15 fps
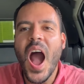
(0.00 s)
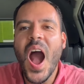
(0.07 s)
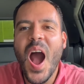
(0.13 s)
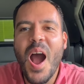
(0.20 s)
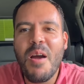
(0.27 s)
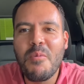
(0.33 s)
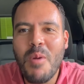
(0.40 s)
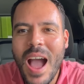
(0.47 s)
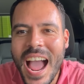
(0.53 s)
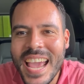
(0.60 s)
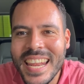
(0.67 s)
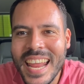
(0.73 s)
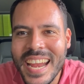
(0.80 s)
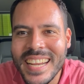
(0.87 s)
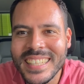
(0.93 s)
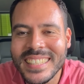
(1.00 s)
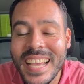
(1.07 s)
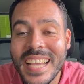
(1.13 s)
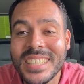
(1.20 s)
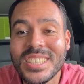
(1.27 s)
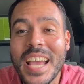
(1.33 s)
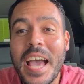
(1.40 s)
All right, ladies
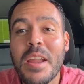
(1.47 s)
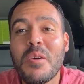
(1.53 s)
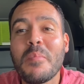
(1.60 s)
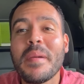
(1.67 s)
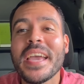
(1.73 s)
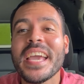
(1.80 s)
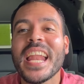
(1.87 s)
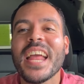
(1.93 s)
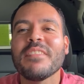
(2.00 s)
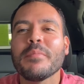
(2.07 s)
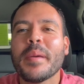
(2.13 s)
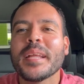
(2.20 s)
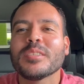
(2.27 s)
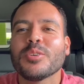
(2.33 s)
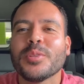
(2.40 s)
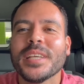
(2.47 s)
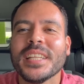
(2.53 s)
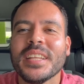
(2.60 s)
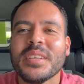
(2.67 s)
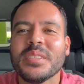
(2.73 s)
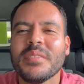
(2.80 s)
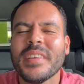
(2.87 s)
and gentlemen, if you made it to the
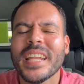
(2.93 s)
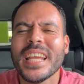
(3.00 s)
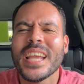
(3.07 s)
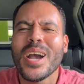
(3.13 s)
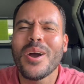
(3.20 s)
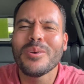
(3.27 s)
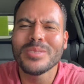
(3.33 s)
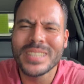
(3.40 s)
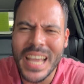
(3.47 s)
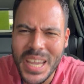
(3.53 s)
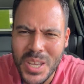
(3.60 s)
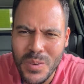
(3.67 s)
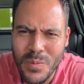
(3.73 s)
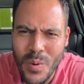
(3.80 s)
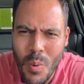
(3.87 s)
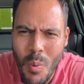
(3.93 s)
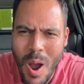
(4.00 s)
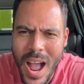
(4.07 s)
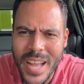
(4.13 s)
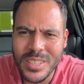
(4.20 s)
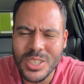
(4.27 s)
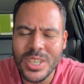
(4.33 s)
end of this video, thank you for
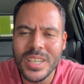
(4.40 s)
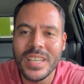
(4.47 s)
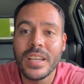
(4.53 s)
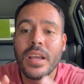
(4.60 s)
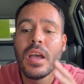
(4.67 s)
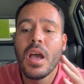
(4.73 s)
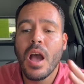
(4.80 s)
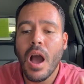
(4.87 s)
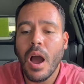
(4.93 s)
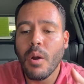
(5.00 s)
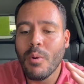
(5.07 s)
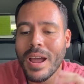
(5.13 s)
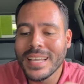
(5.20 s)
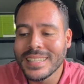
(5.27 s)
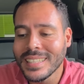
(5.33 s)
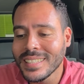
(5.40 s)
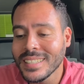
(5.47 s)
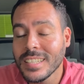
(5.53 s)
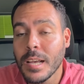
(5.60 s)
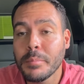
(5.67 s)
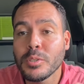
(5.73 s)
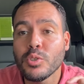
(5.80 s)
watching. All right, this
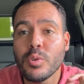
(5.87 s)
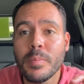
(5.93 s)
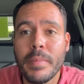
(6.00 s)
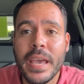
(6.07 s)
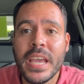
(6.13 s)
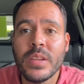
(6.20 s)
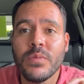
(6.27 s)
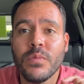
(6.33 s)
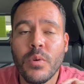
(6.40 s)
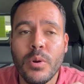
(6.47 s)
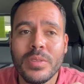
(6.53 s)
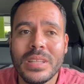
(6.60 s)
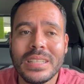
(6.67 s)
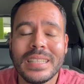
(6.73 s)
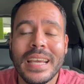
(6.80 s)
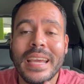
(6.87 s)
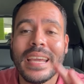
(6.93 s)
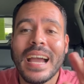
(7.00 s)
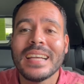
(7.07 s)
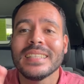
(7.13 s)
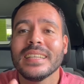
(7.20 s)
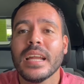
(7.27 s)
is how much we made for the day.
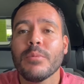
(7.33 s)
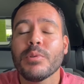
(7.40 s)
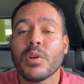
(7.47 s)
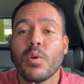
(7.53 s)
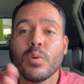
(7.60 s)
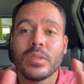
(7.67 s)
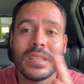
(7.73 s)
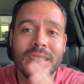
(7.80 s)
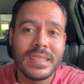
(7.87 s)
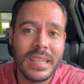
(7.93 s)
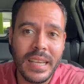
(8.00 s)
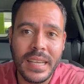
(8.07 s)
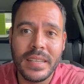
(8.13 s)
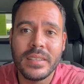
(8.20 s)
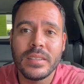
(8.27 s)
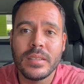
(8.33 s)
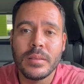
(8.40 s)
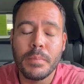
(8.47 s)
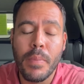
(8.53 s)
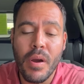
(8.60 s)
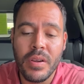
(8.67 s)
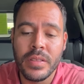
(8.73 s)
I did not record the second
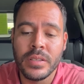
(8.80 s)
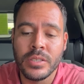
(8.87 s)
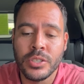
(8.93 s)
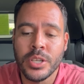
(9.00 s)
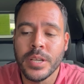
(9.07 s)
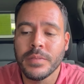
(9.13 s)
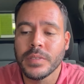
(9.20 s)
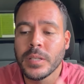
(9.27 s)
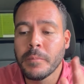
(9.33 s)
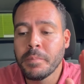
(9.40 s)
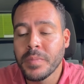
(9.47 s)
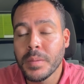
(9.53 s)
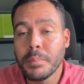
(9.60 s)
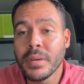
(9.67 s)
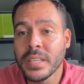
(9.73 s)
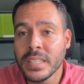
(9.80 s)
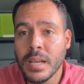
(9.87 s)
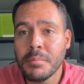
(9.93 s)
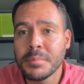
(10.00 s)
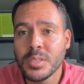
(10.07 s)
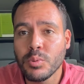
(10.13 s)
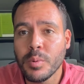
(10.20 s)
part of the shift, but this is how
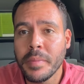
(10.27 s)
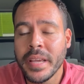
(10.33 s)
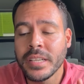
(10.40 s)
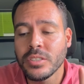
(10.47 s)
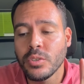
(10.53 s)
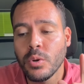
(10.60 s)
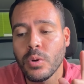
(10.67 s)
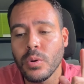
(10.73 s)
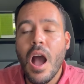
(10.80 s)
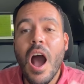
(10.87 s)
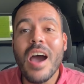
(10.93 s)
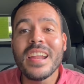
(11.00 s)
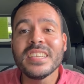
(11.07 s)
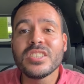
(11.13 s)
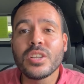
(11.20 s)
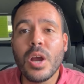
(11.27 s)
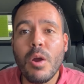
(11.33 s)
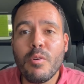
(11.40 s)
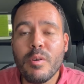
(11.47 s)
much we made in total. On Instacart,